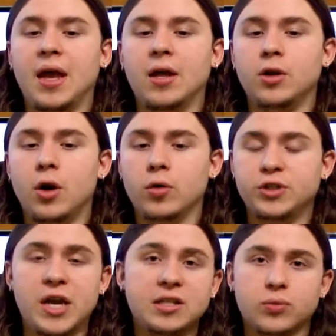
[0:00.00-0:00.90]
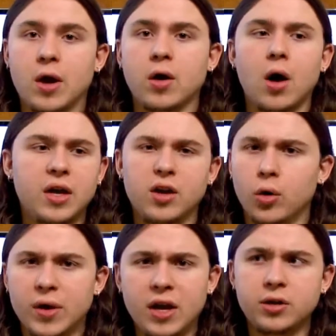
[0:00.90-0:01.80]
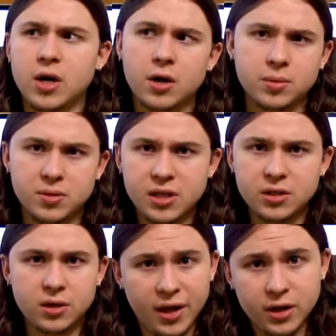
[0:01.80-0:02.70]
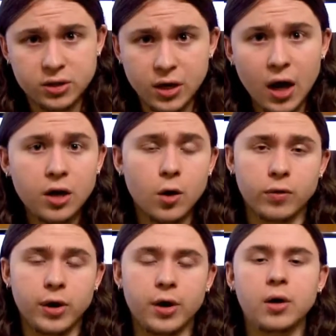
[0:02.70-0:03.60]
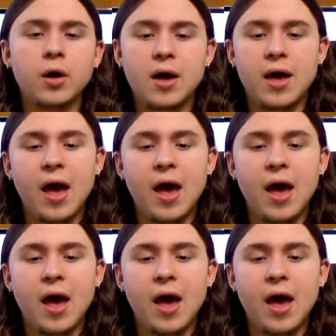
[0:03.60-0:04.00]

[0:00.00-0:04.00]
And you know she asked Raikage, you know, can you talk some sense to Lady Tsunade over here?